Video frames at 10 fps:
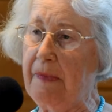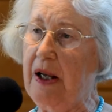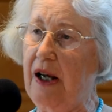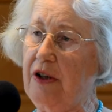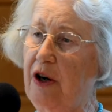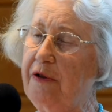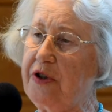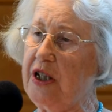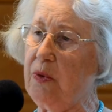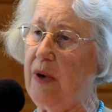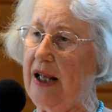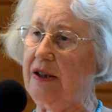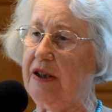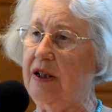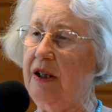And off she
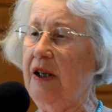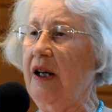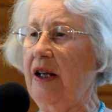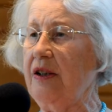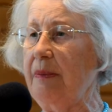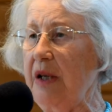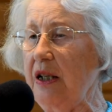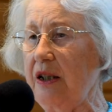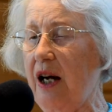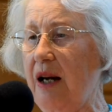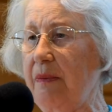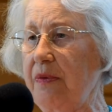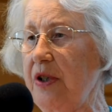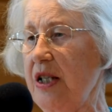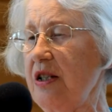went. In the
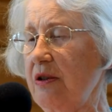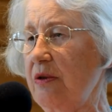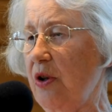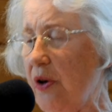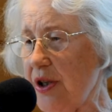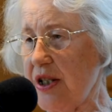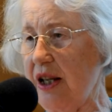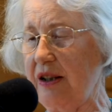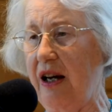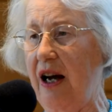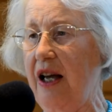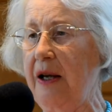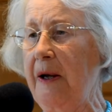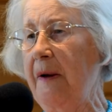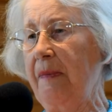meantime, Doris and
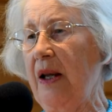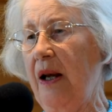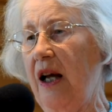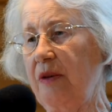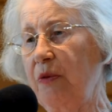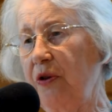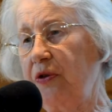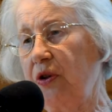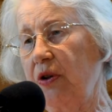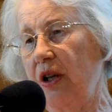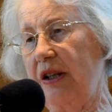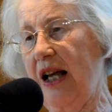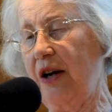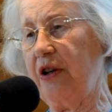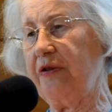I had moved to the
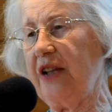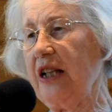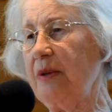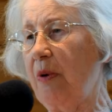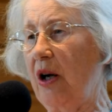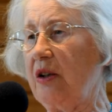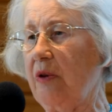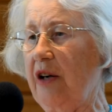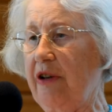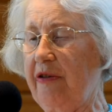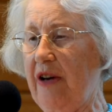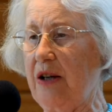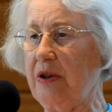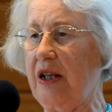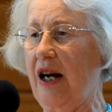town of Detmold, where we
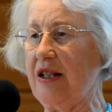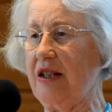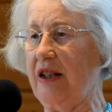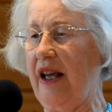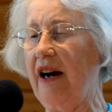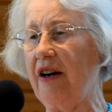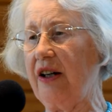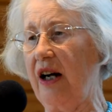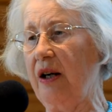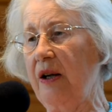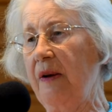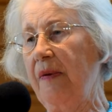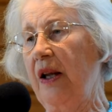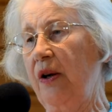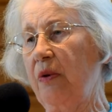found cousin Gerda,
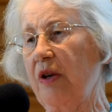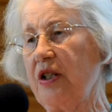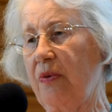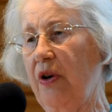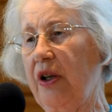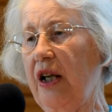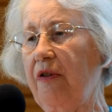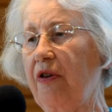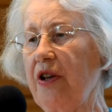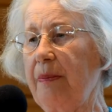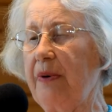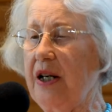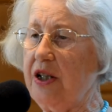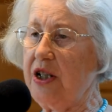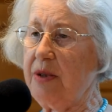who was working for the
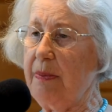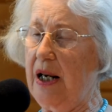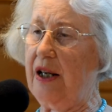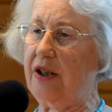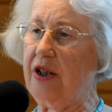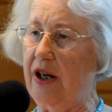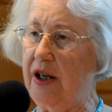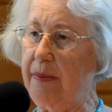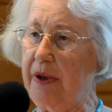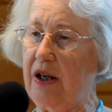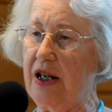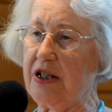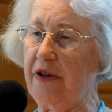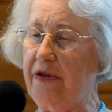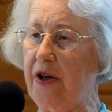British military
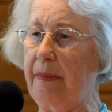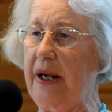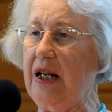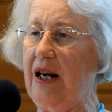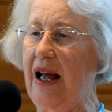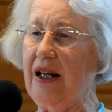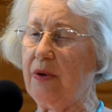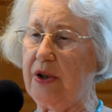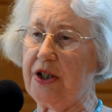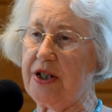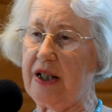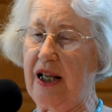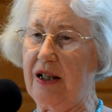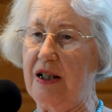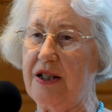because of her many language
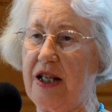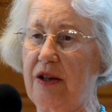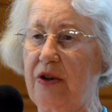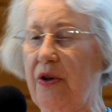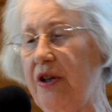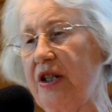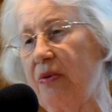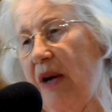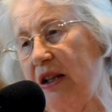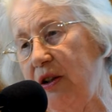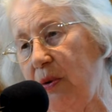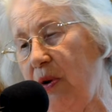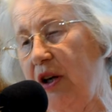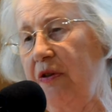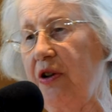skills. And Doris went to
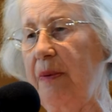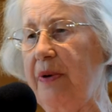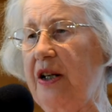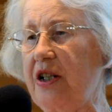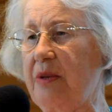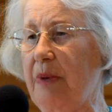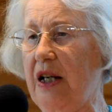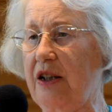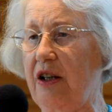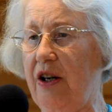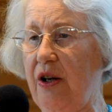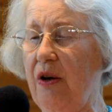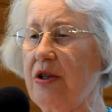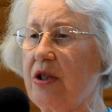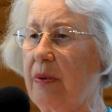work for the British military
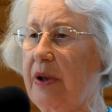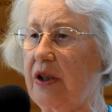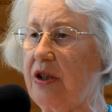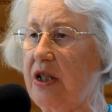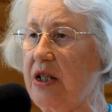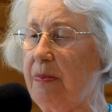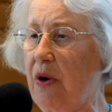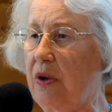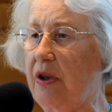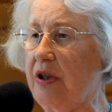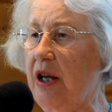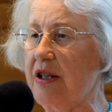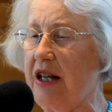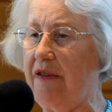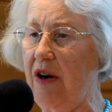also because she spoke
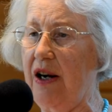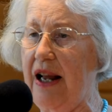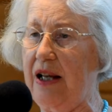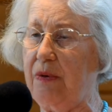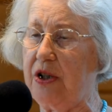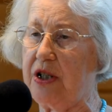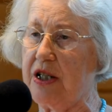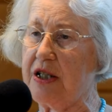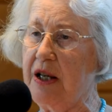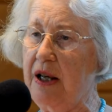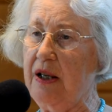several languages.